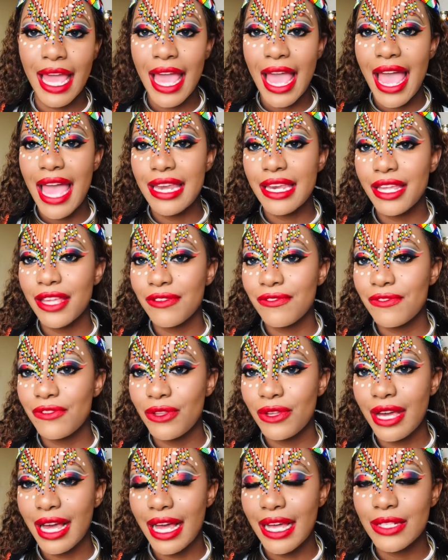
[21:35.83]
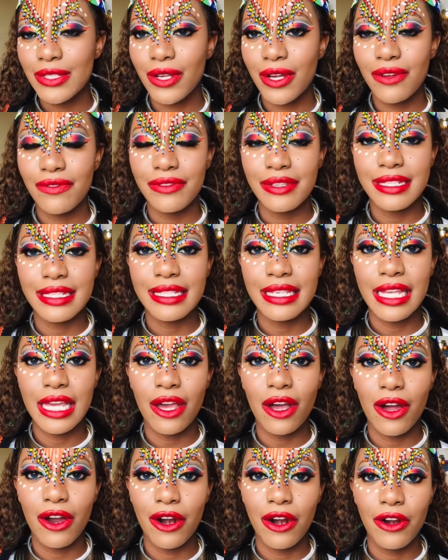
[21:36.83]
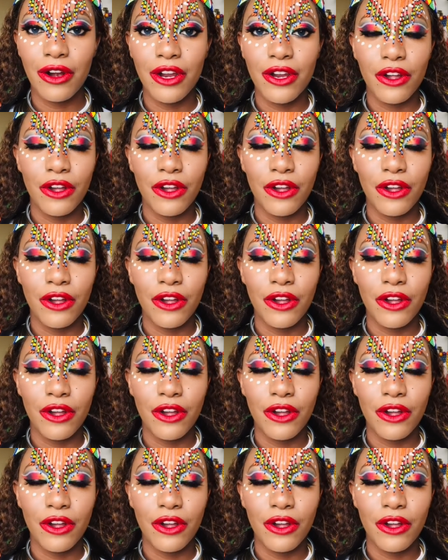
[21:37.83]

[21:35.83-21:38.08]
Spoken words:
And if you guys obviously are